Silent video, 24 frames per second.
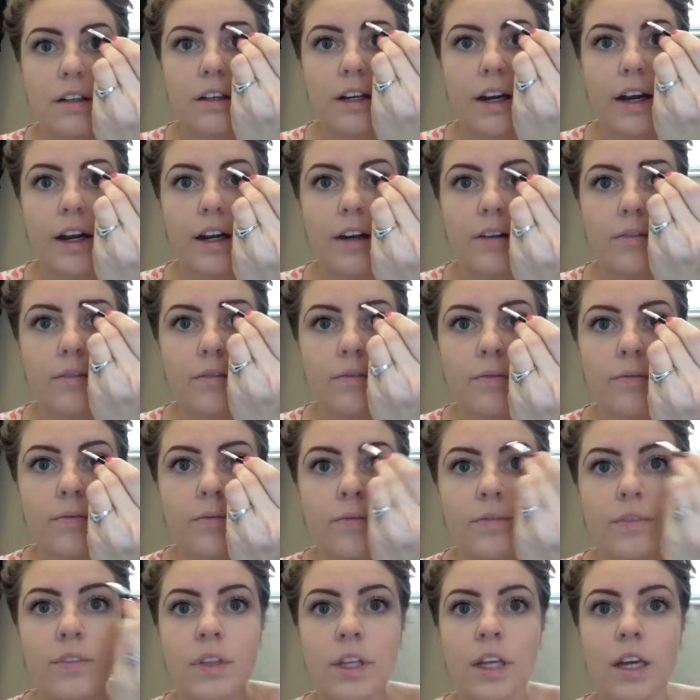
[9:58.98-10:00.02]
Okay,
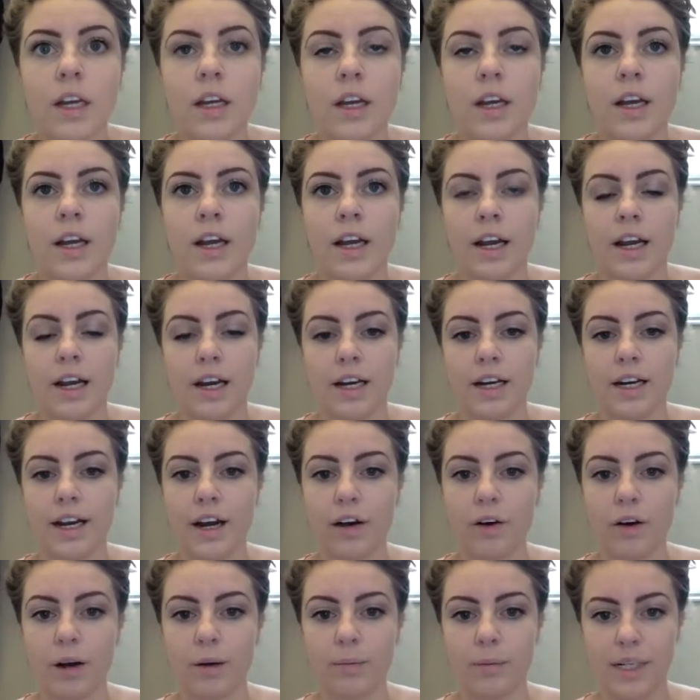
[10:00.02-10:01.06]

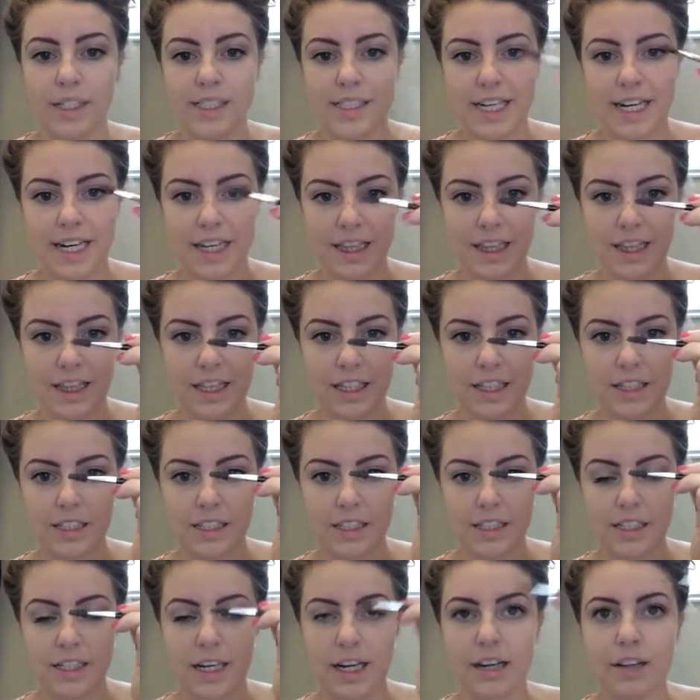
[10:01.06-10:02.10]
Now I'm going to take this
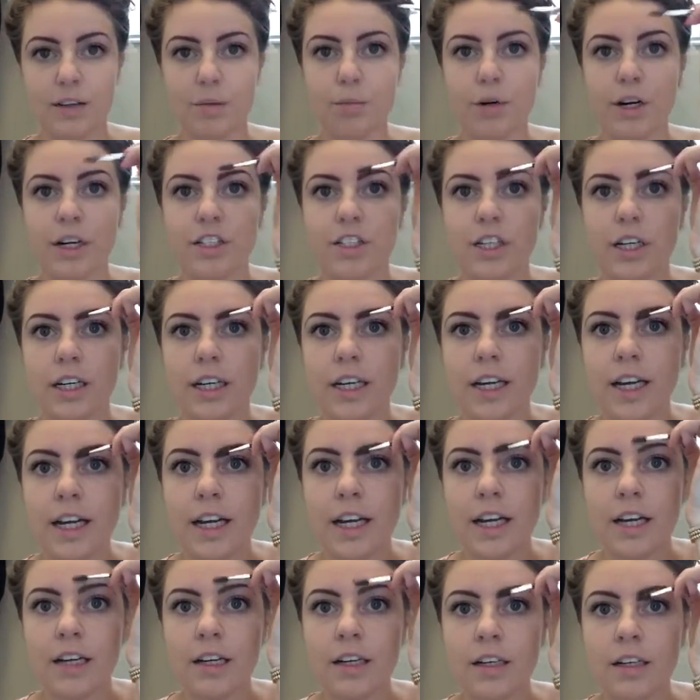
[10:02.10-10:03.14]
side of the brush
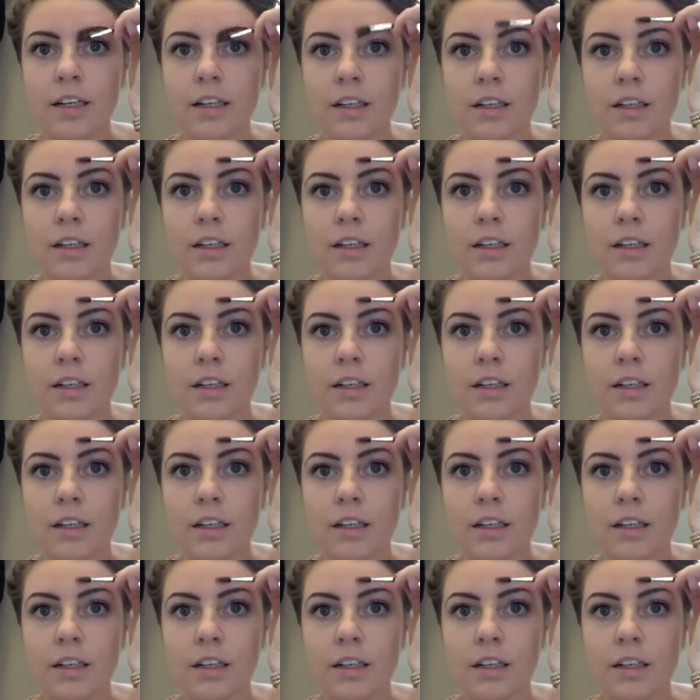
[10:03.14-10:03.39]
again,